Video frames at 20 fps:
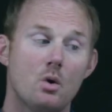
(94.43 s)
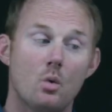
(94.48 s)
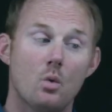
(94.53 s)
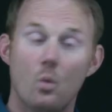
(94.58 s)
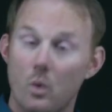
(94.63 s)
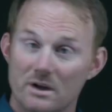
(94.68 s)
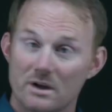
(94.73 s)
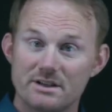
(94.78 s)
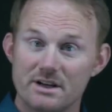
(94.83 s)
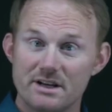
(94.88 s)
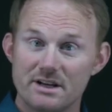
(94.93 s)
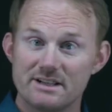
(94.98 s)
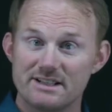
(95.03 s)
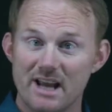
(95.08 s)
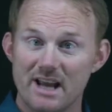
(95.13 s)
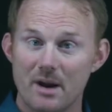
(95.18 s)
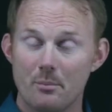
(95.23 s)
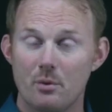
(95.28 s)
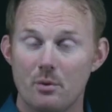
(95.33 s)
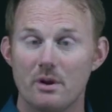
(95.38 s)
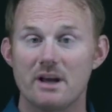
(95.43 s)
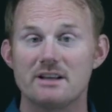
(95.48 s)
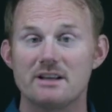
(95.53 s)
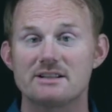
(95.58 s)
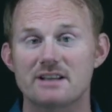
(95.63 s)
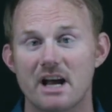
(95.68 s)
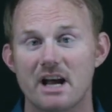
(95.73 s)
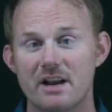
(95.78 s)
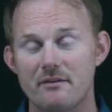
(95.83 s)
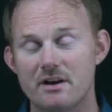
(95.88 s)
What's an example
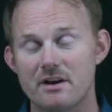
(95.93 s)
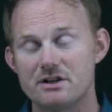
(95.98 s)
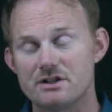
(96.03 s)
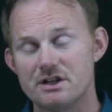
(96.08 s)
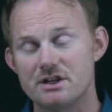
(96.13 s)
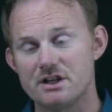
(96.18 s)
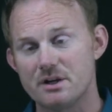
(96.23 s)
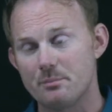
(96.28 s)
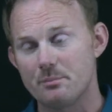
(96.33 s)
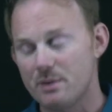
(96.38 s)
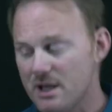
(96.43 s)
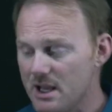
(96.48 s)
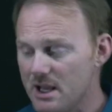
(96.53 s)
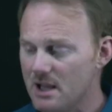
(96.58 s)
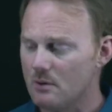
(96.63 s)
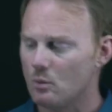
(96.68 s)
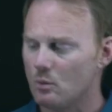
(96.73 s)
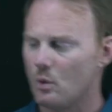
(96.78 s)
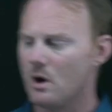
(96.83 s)
inside of HTTP?